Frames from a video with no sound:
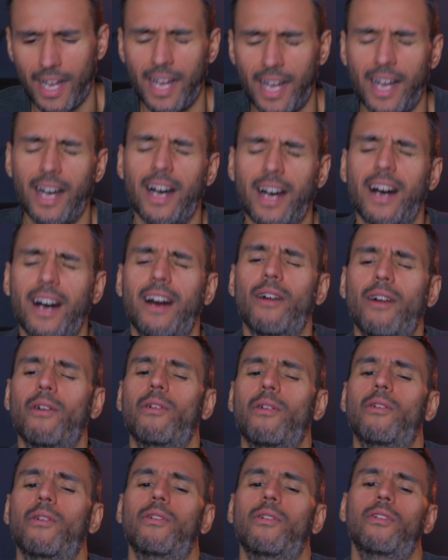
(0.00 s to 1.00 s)
Wow.
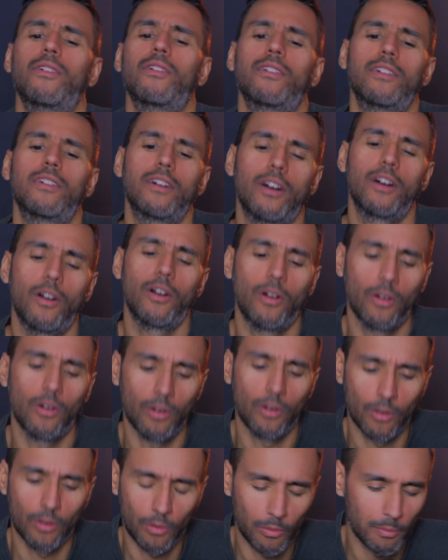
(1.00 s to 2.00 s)

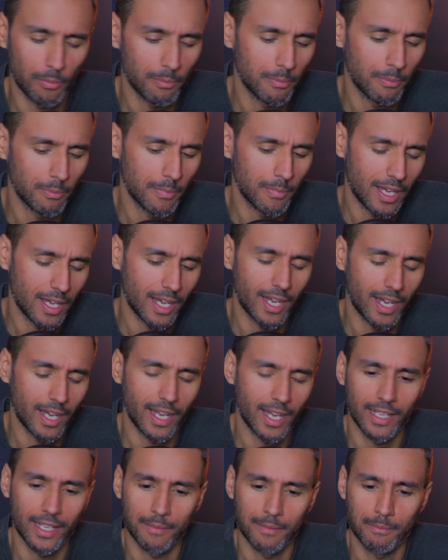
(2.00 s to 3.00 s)
Oh,
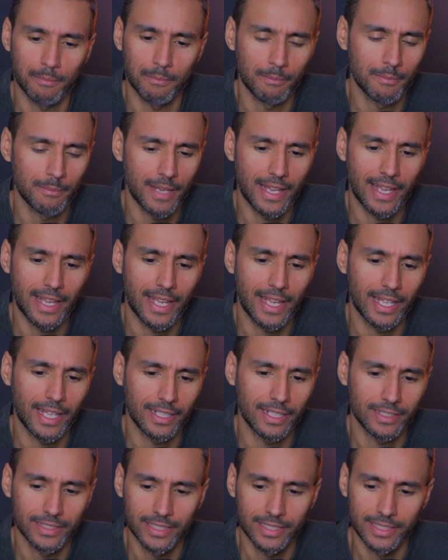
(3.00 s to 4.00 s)
my
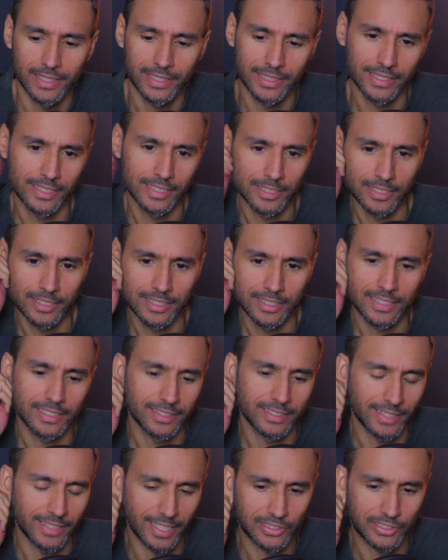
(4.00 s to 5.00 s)
man.
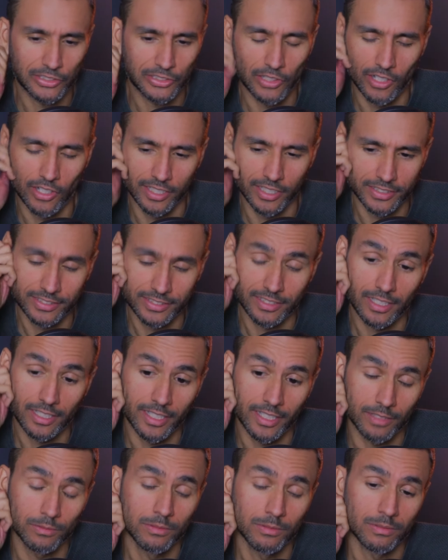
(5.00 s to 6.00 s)
Next song
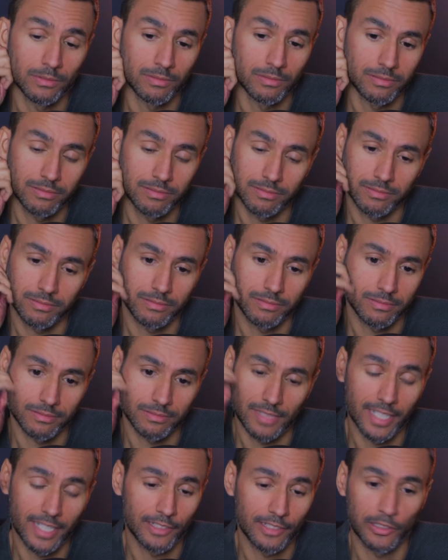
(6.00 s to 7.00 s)
is starting. Ooh,
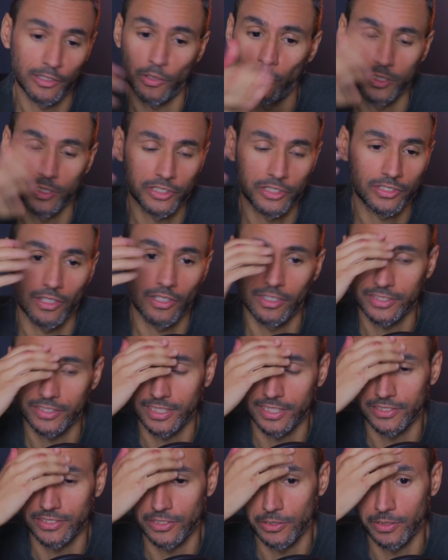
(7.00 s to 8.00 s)
I don't know which
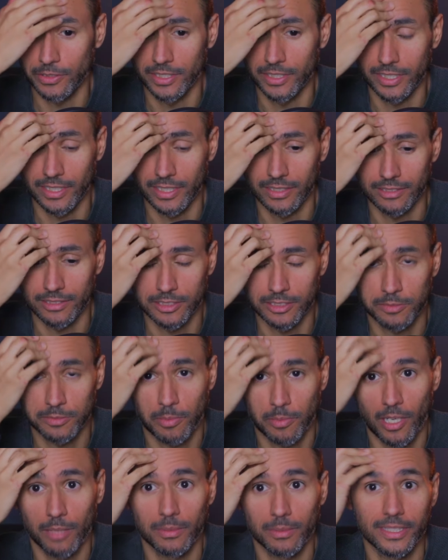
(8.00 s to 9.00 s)
songs he's doing here.
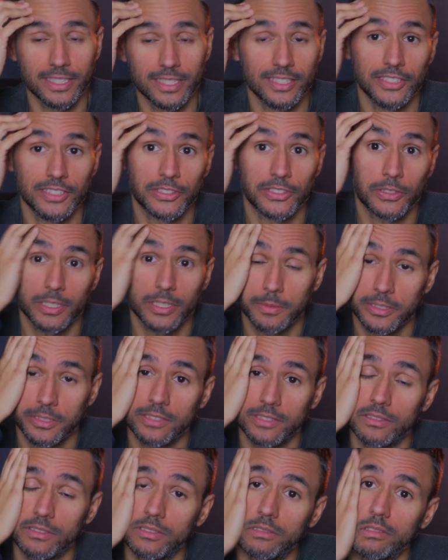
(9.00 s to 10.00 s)
It's probably in the
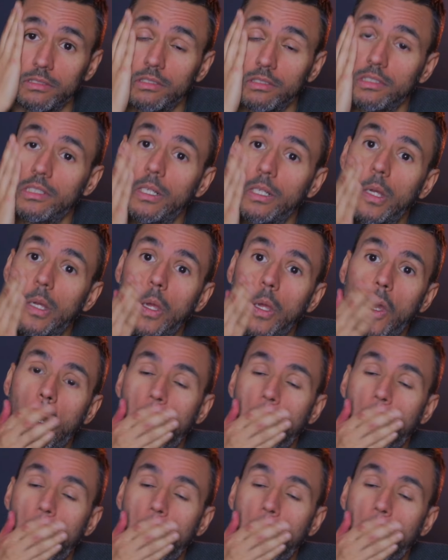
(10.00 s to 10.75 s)
description. Ooh.